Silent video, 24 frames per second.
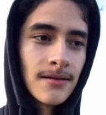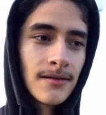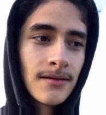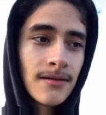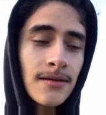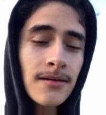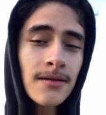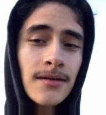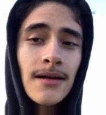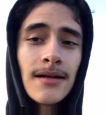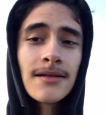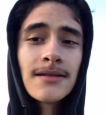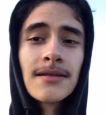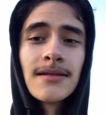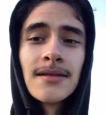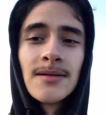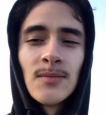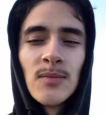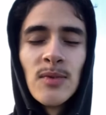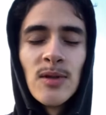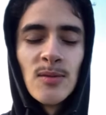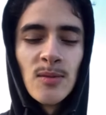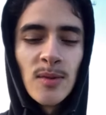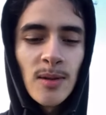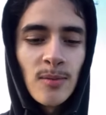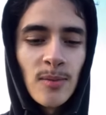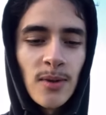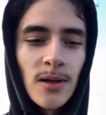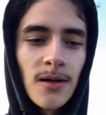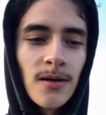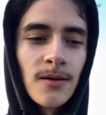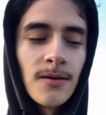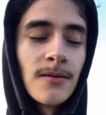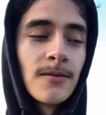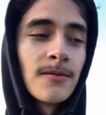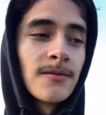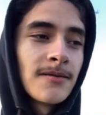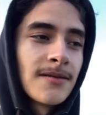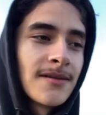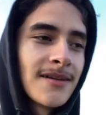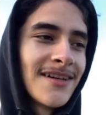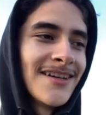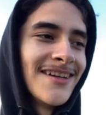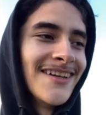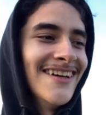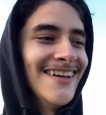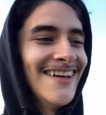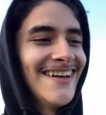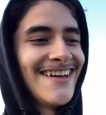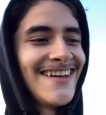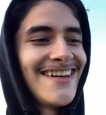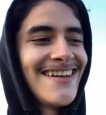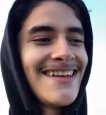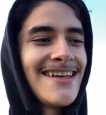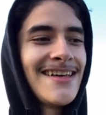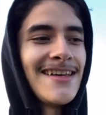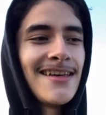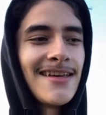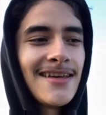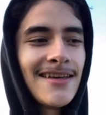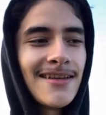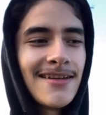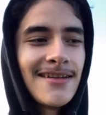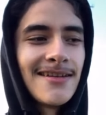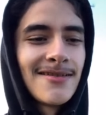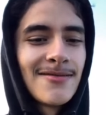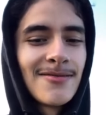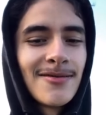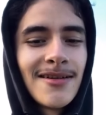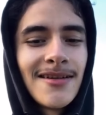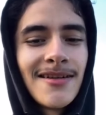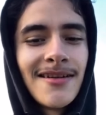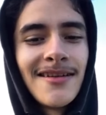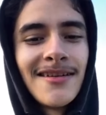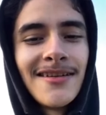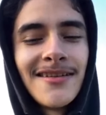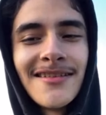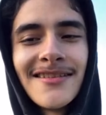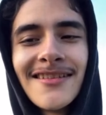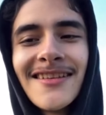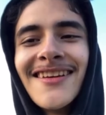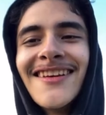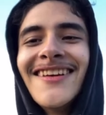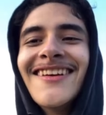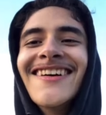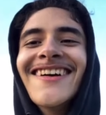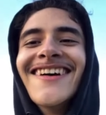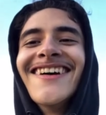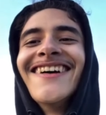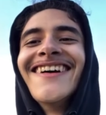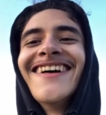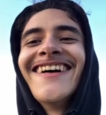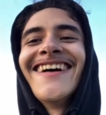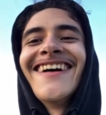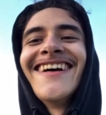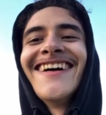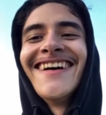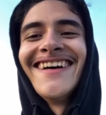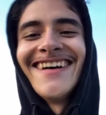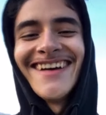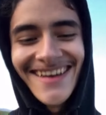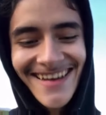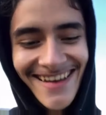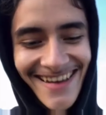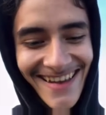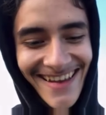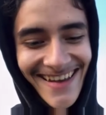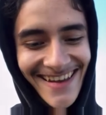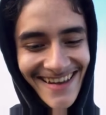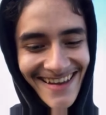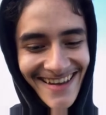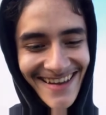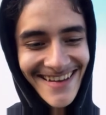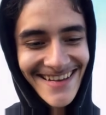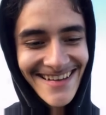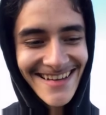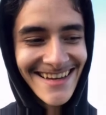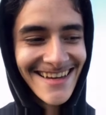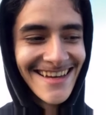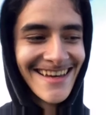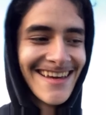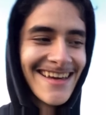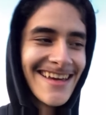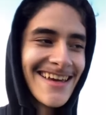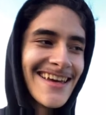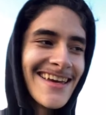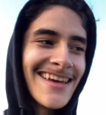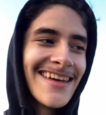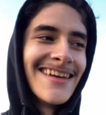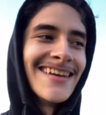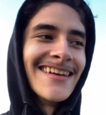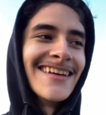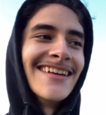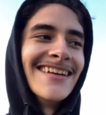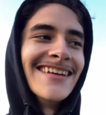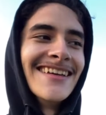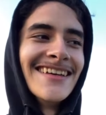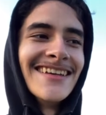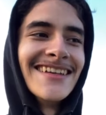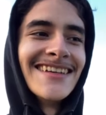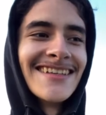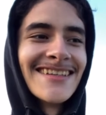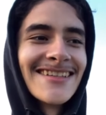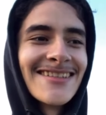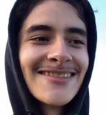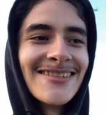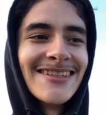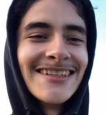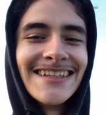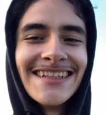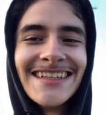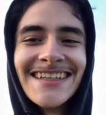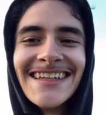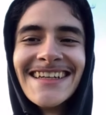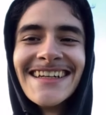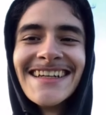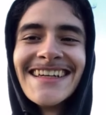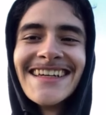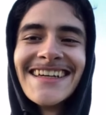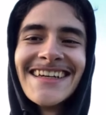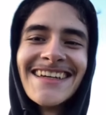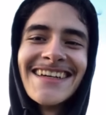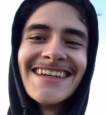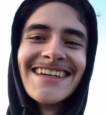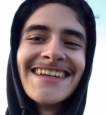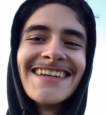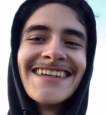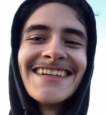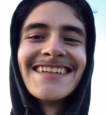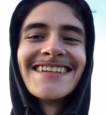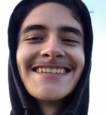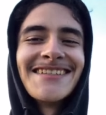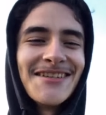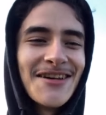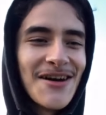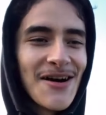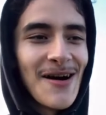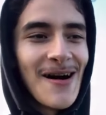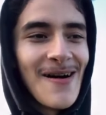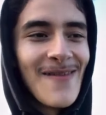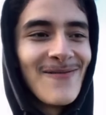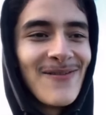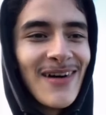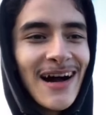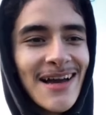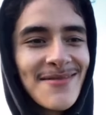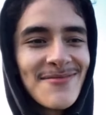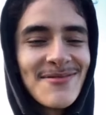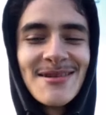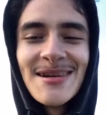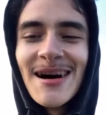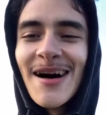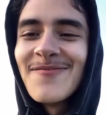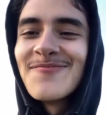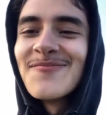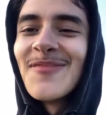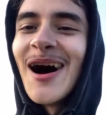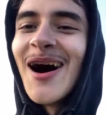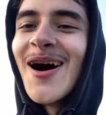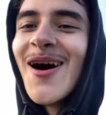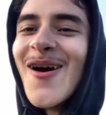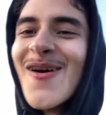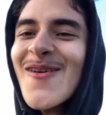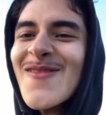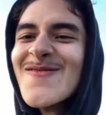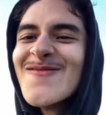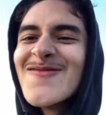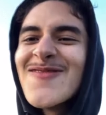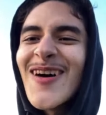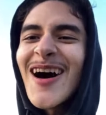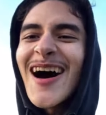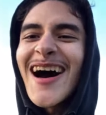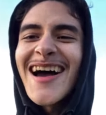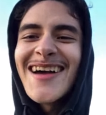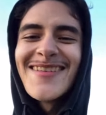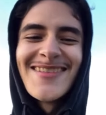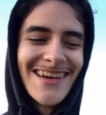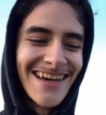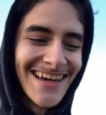That's gonna be my motto. It is what it is. It is what it is. Yo, I'm vibing off my own vibe.